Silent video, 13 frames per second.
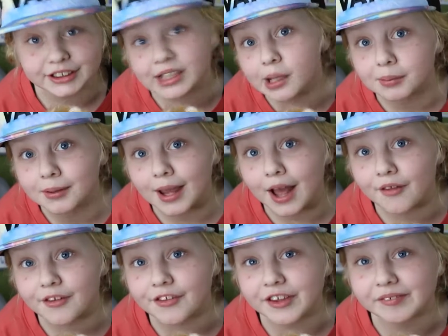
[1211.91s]
she helped me
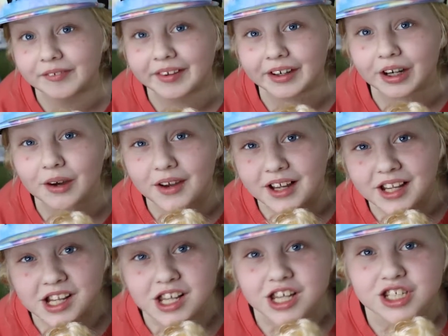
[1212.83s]
out with this video.
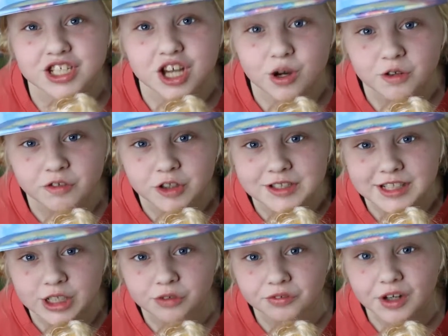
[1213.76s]
So if you
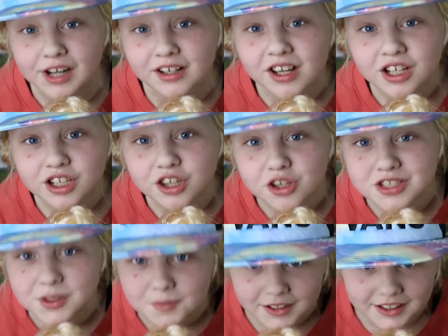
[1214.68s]
see your friend, do
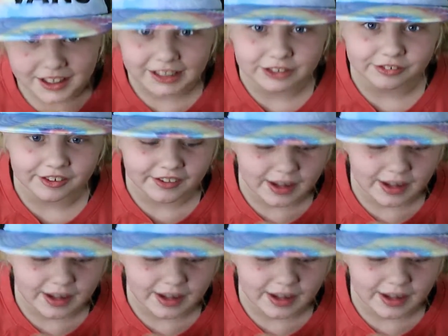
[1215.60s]
something nice for